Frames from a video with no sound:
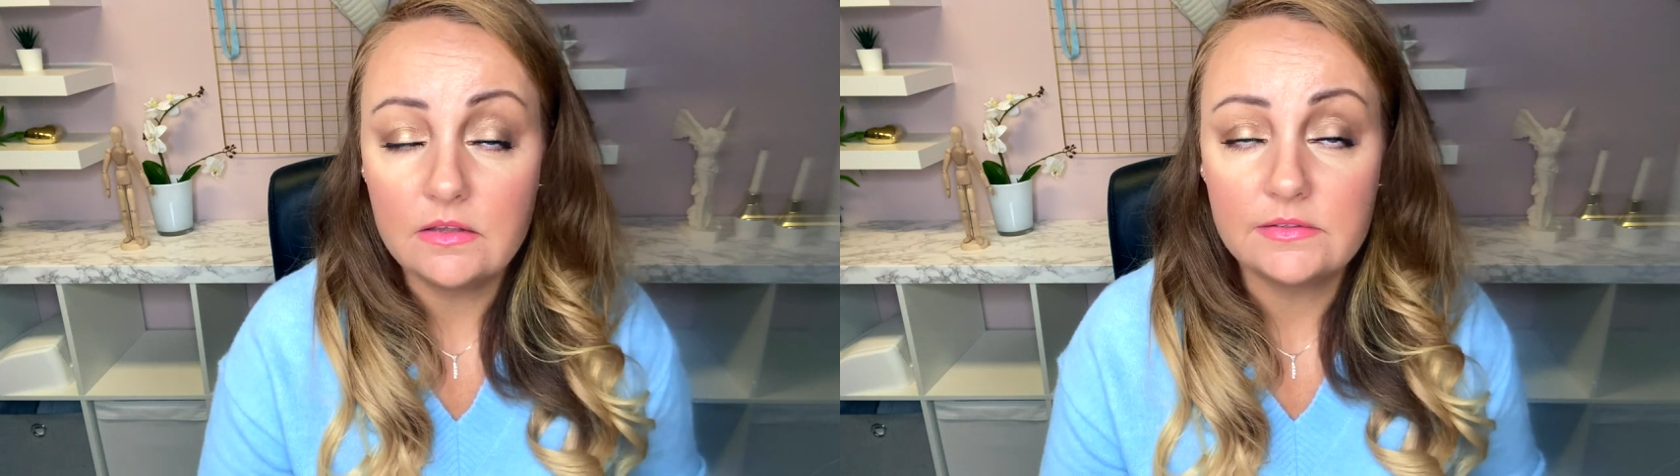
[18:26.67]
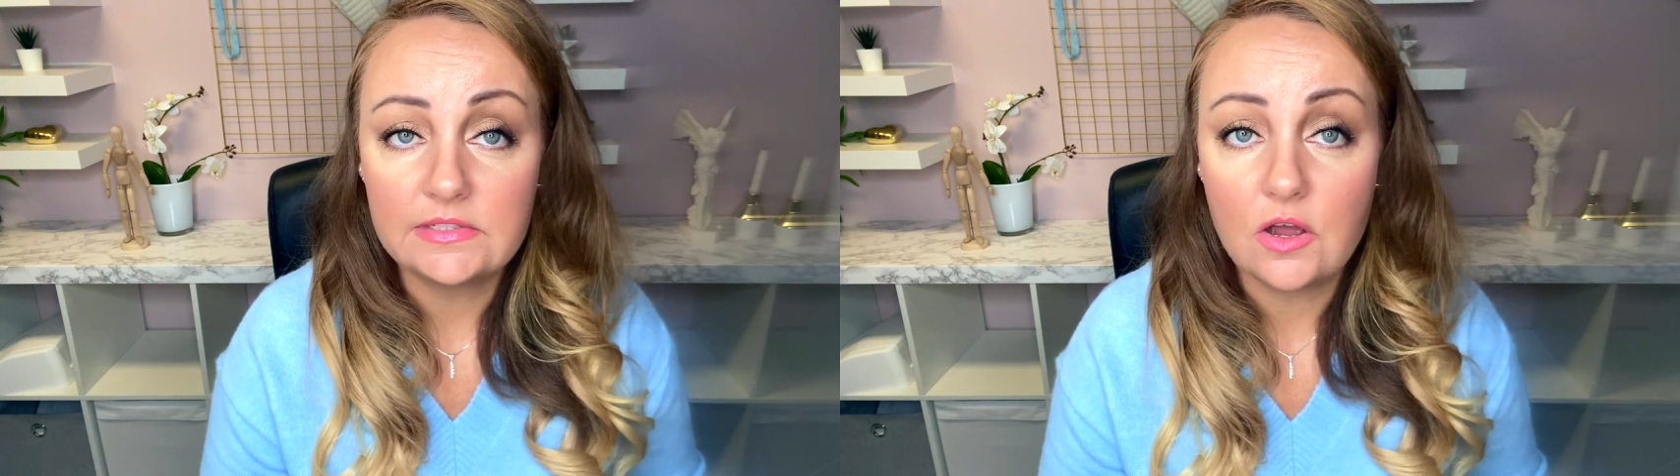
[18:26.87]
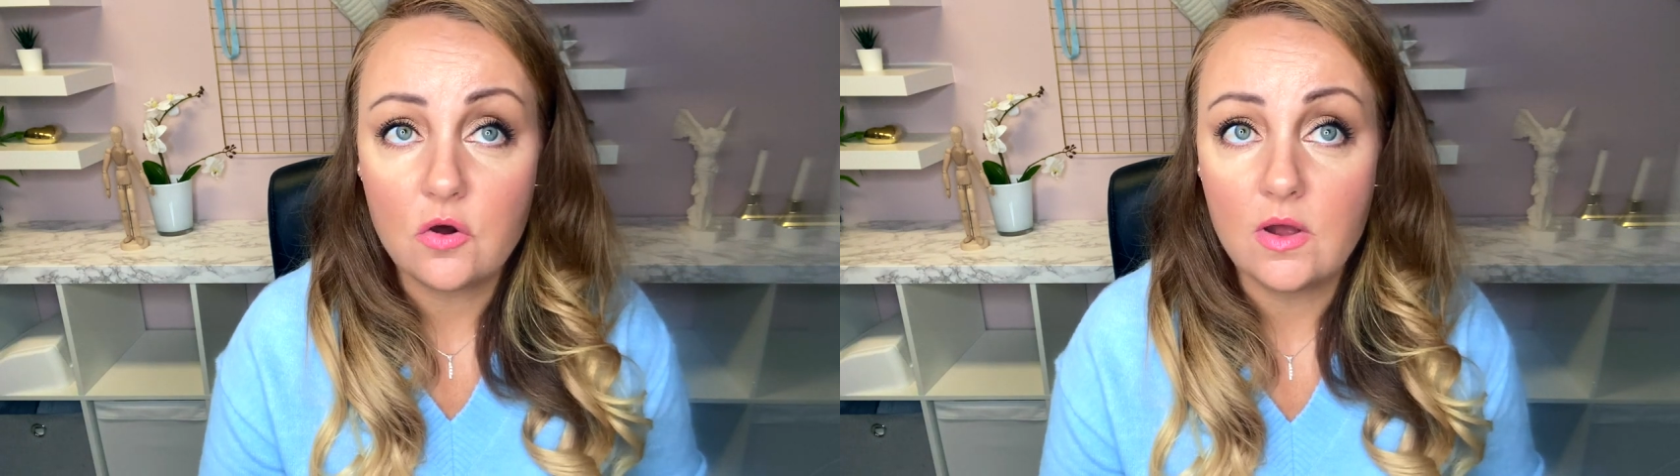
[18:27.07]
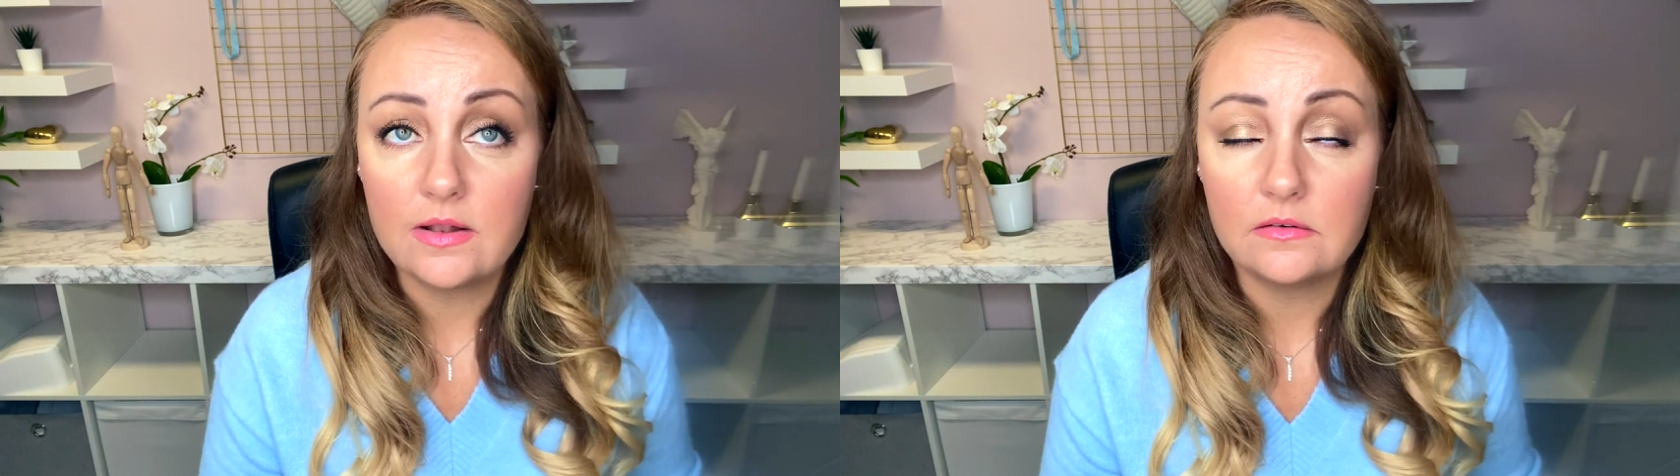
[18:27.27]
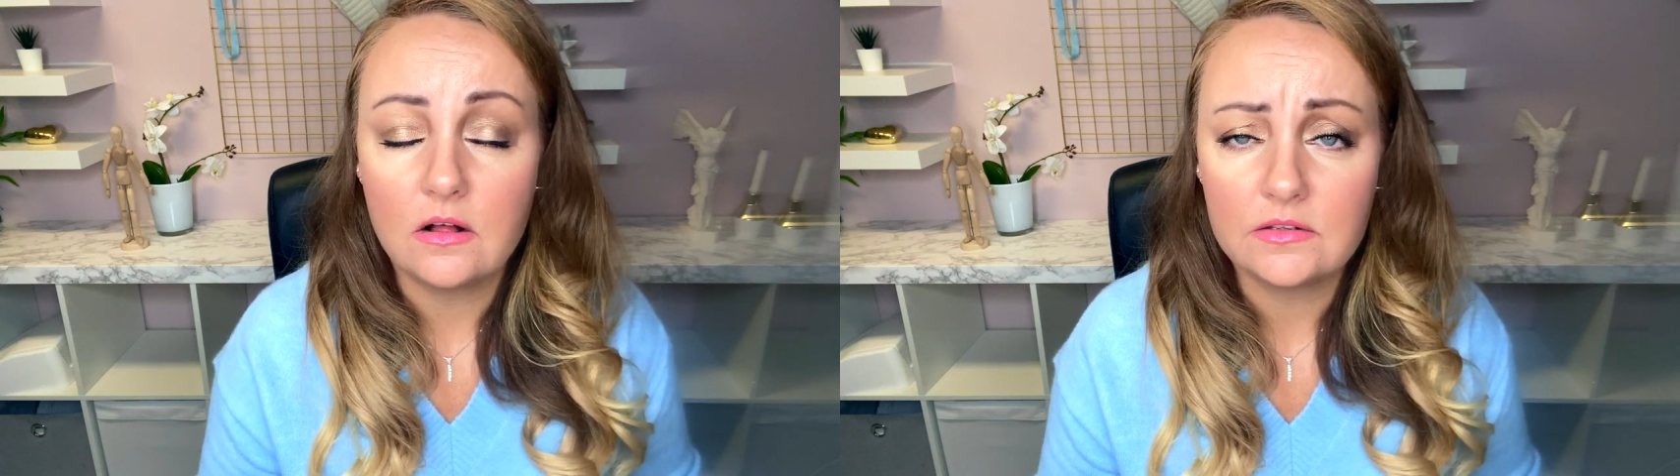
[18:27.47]
So,
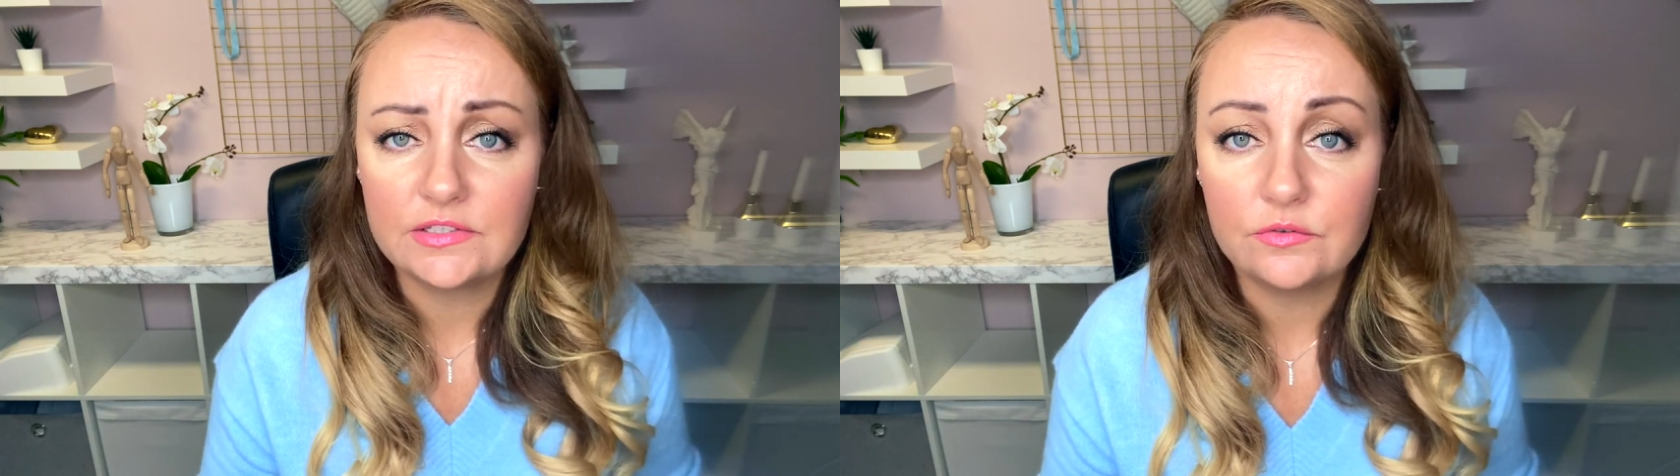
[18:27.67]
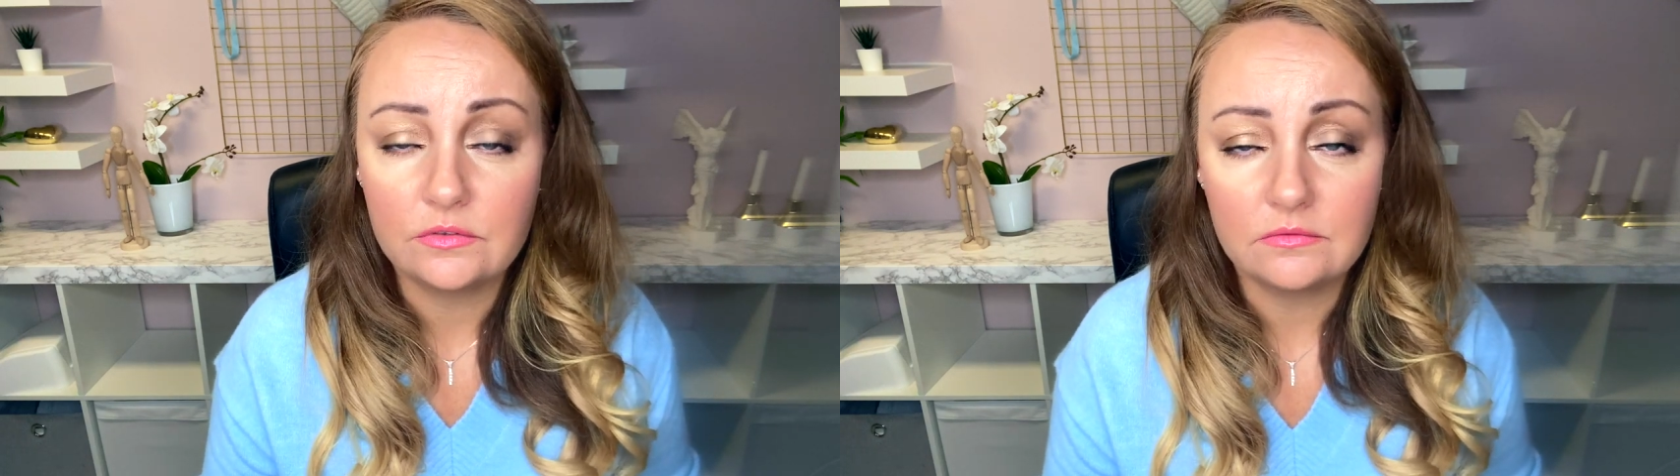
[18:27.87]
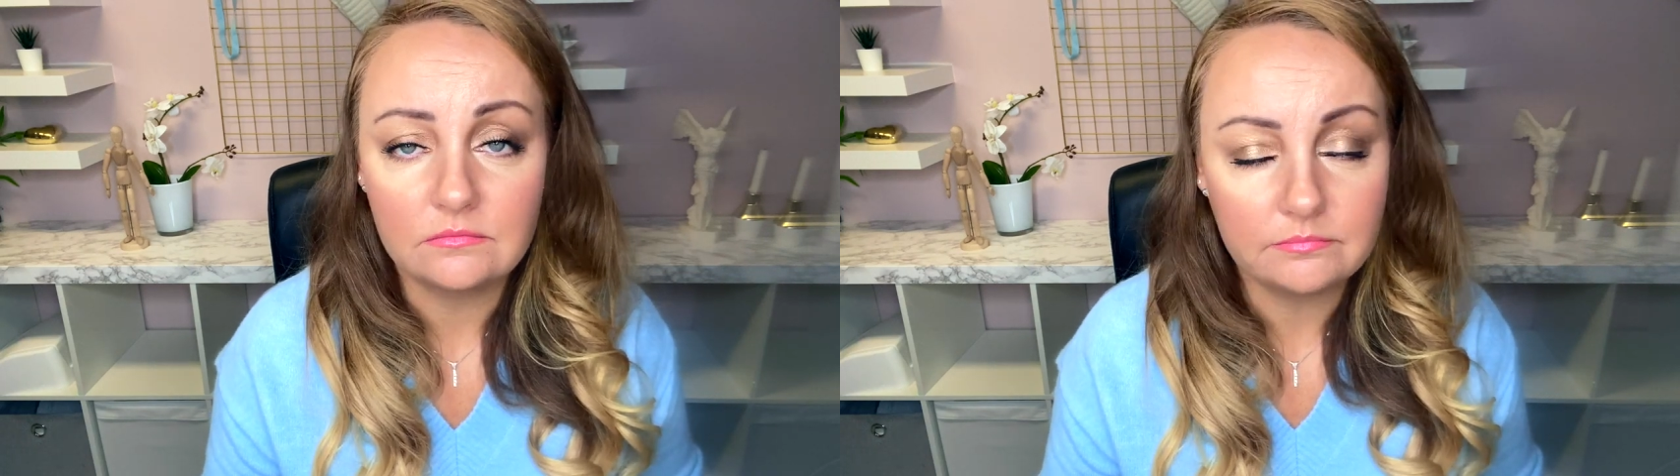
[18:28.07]
and also